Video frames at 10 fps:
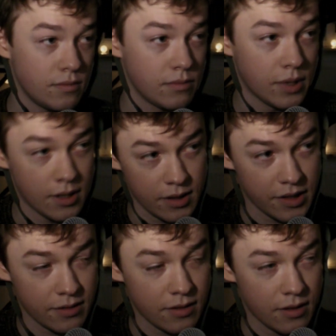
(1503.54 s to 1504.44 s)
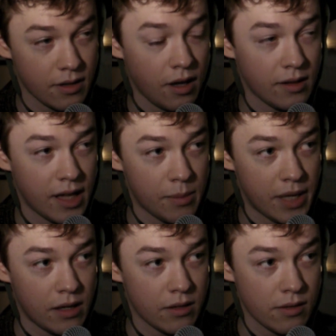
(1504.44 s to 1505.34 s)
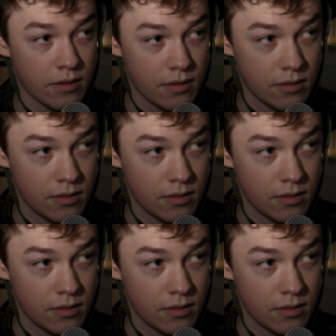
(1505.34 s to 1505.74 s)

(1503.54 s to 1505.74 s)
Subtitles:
But it's the thought that matters.